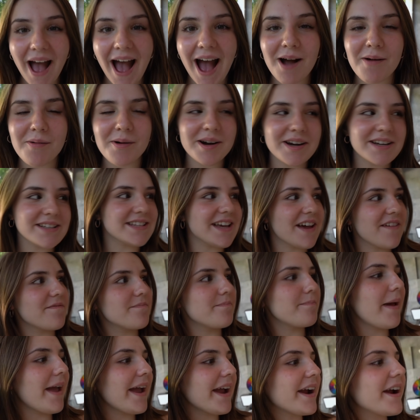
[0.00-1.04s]
hours of
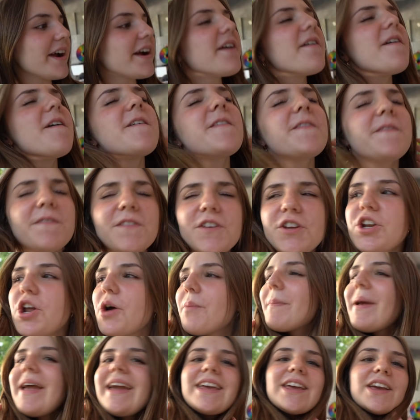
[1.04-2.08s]
mere you know,
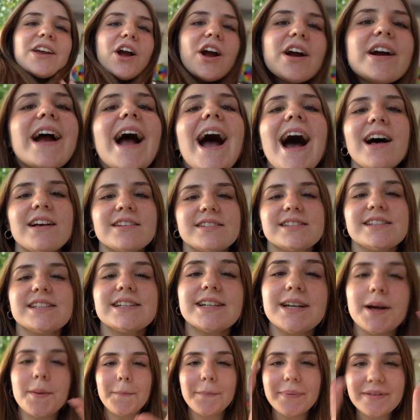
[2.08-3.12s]
making our house the
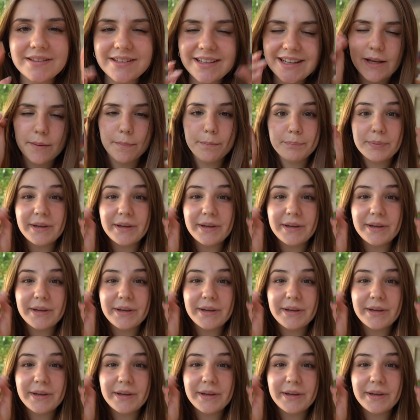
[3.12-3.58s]
complete